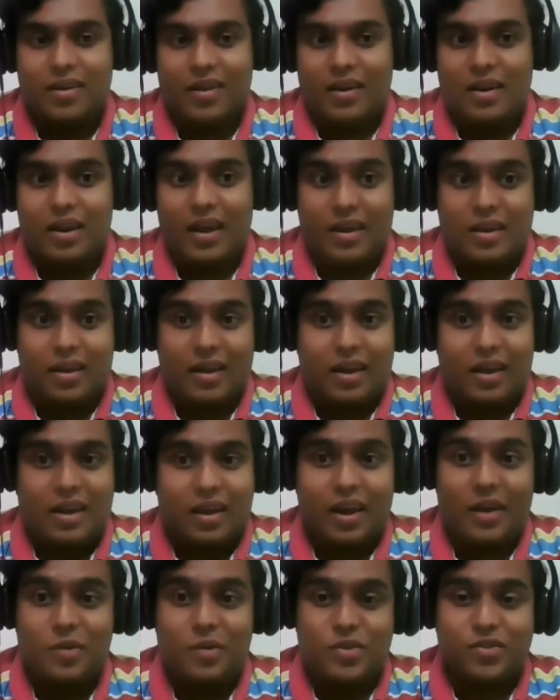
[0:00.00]
Like,
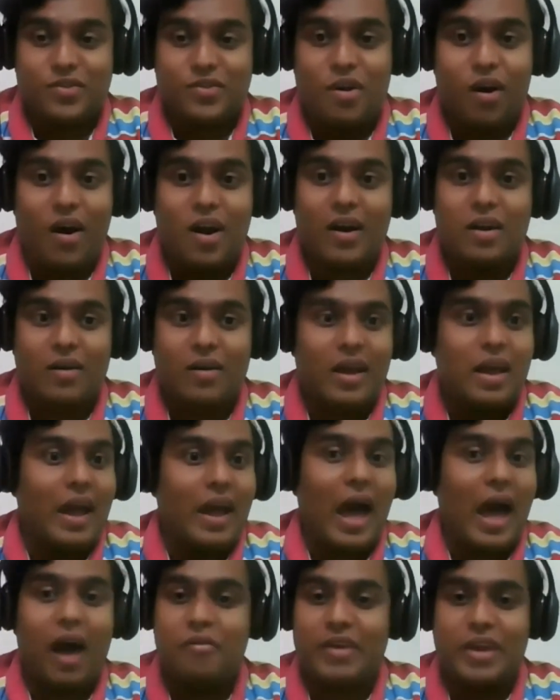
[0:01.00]
it was not
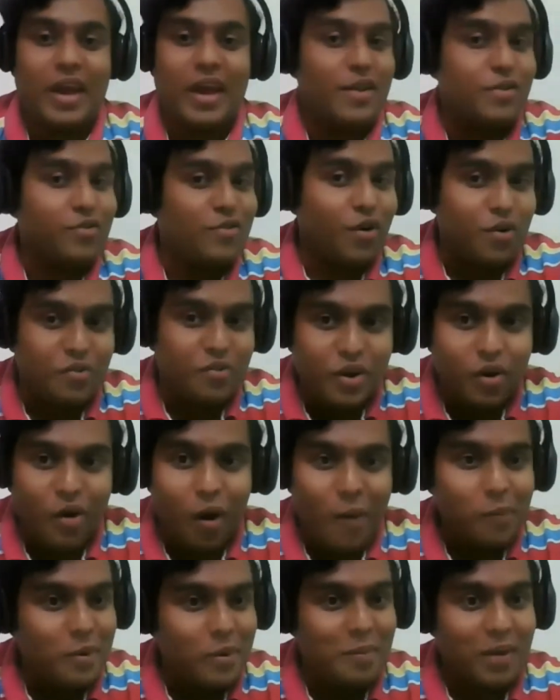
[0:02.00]
having any sort of a
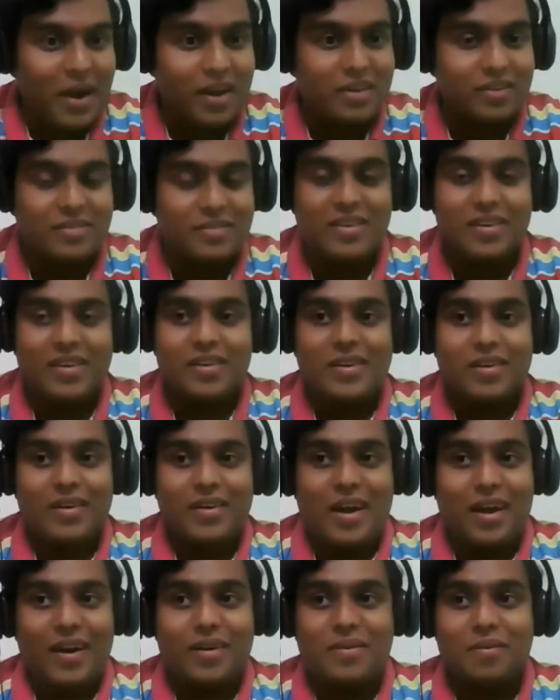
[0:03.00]
compromise,
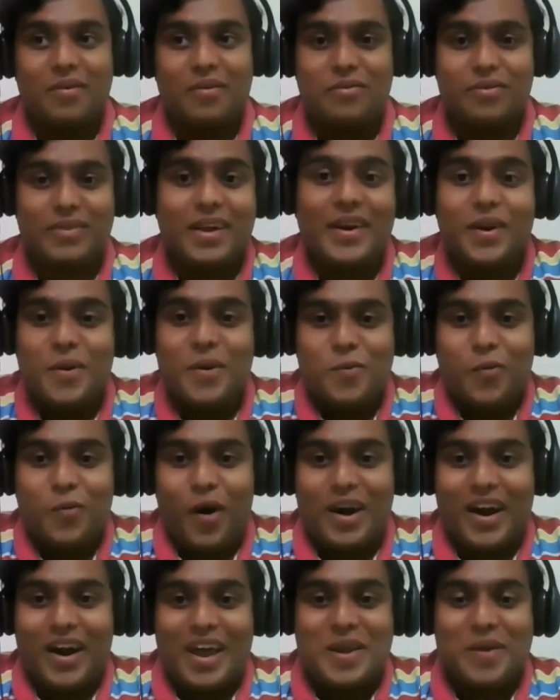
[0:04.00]
and they didn't
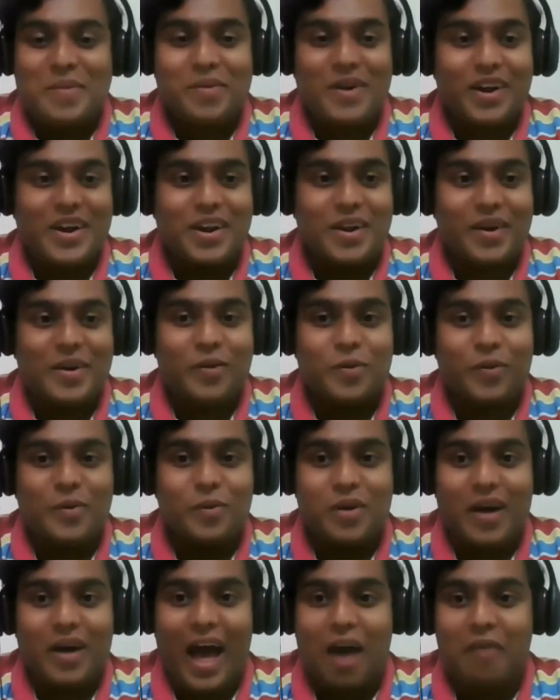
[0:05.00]
want anybody to
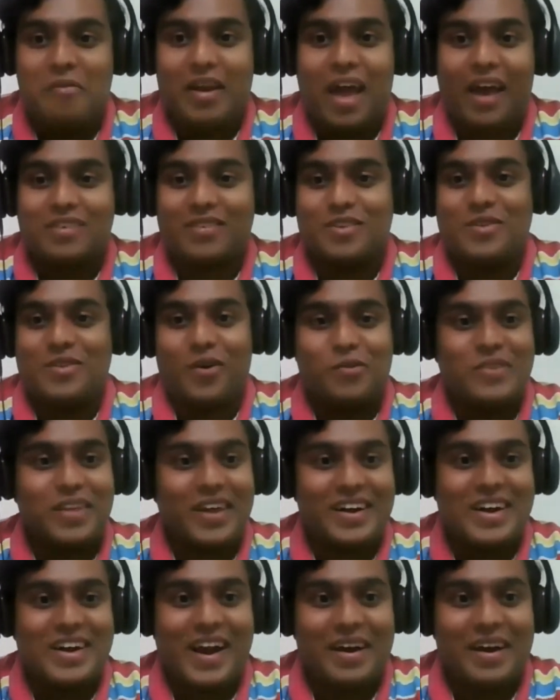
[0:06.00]
have an access of their
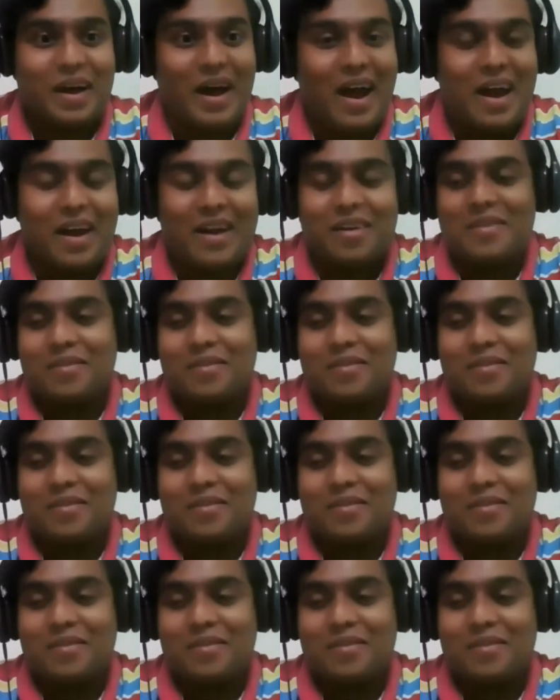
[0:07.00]
data. And